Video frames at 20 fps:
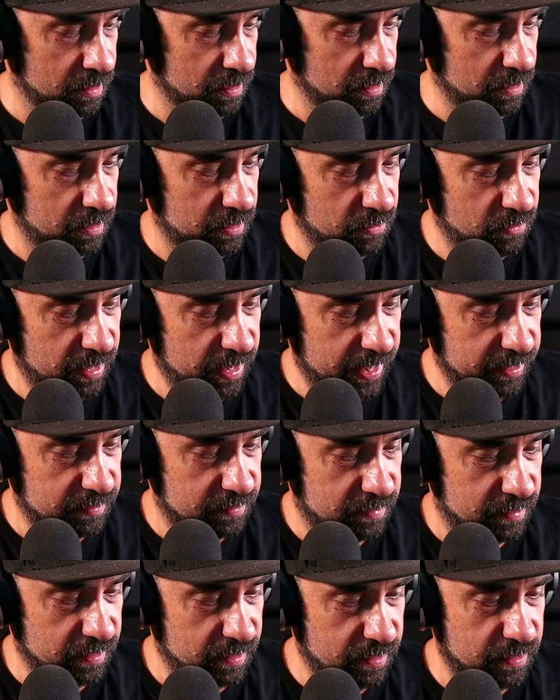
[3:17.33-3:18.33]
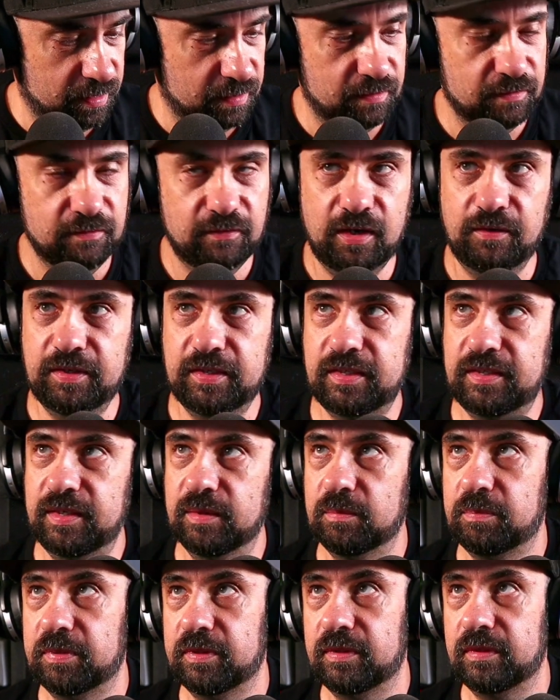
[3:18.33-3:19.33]
You get a very
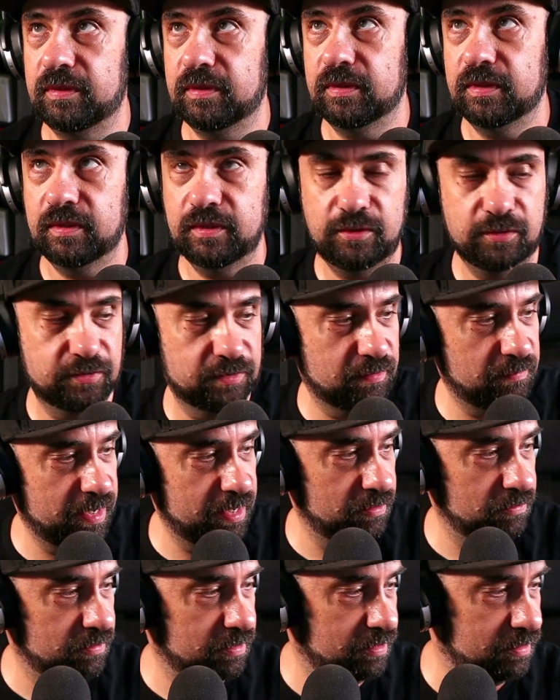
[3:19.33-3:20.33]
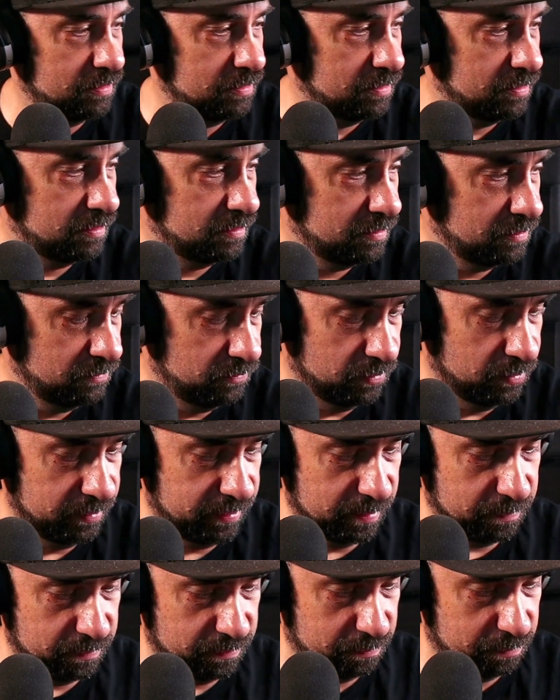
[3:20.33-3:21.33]
simple user manual. We'll
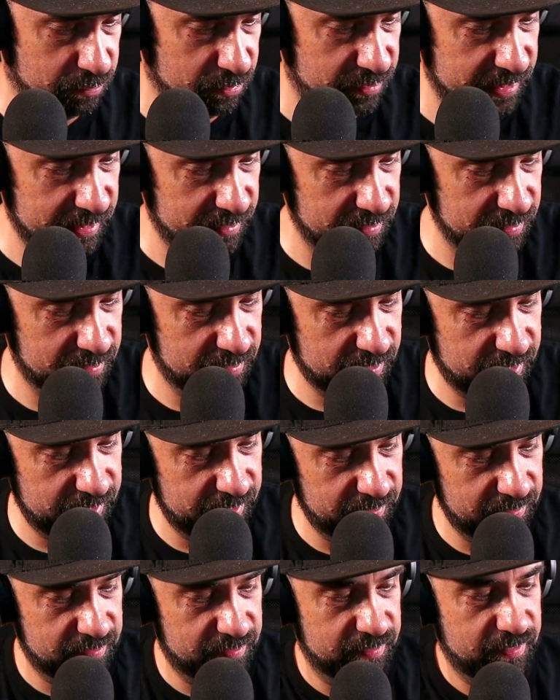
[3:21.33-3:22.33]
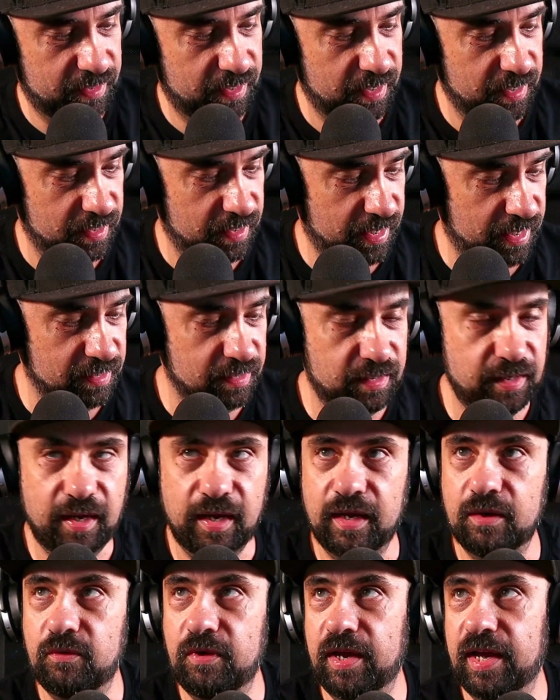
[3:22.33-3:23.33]
put that aside. And
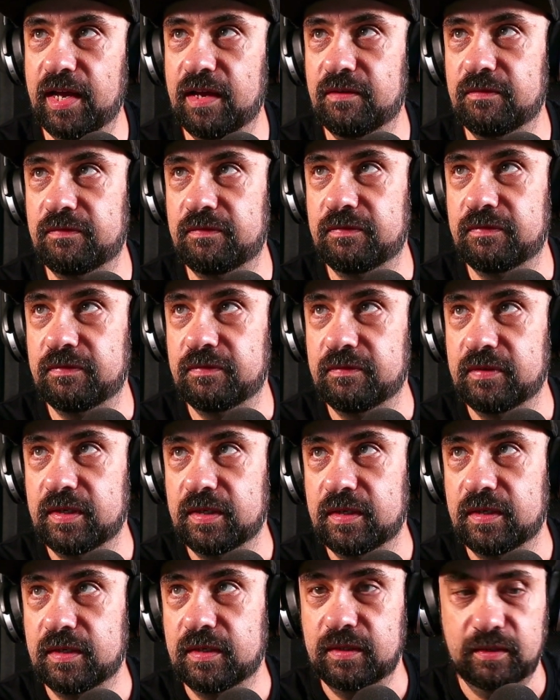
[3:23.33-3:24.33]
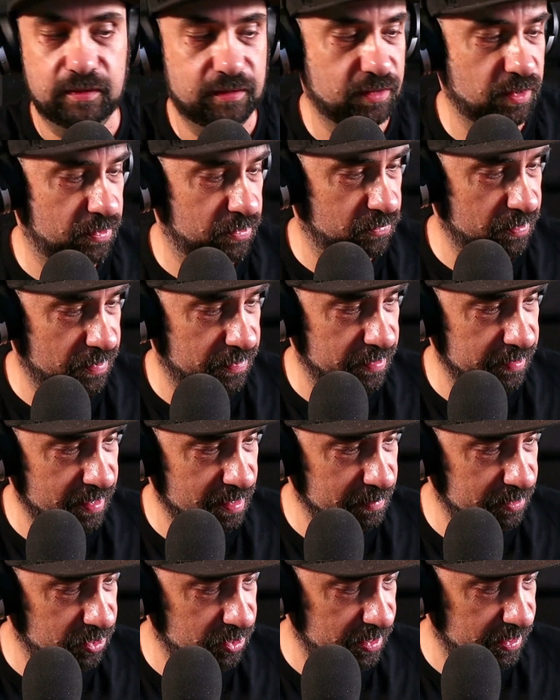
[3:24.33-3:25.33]
yeah, we have the three
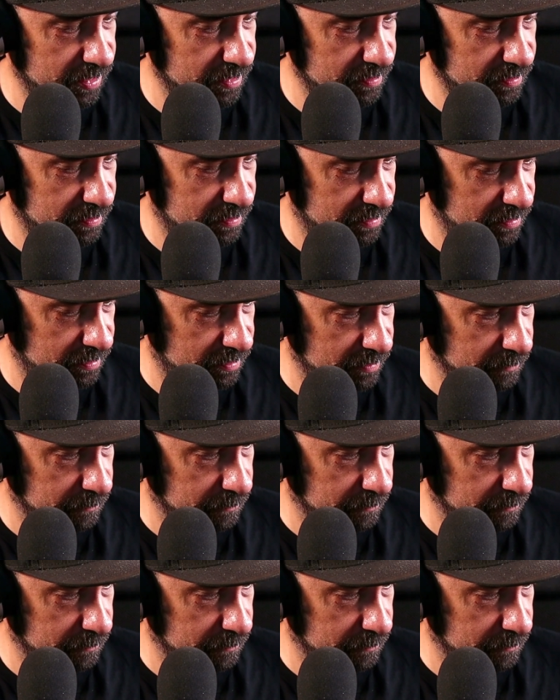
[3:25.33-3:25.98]
thingy-majiggies.